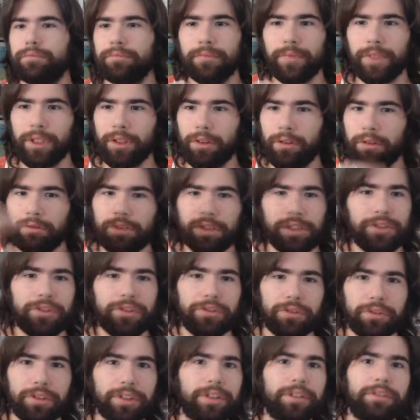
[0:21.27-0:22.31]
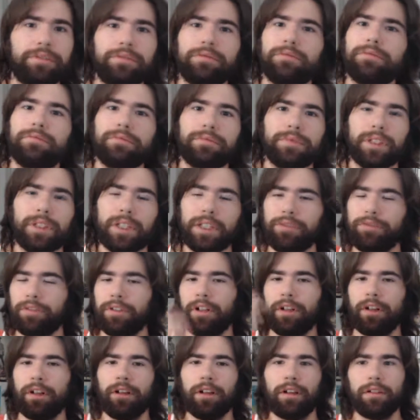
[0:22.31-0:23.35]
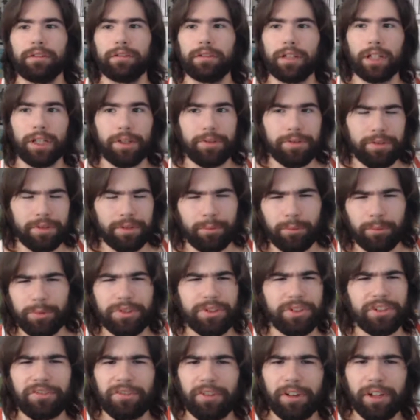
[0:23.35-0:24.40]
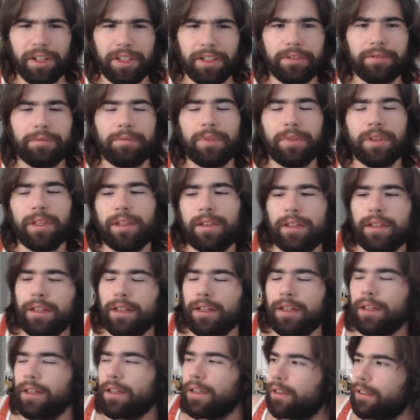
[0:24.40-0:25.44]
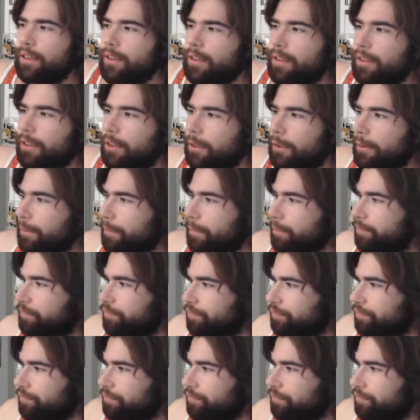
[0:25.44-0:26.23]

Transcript: eventually, if you're not on the live stream, which is fine. Um,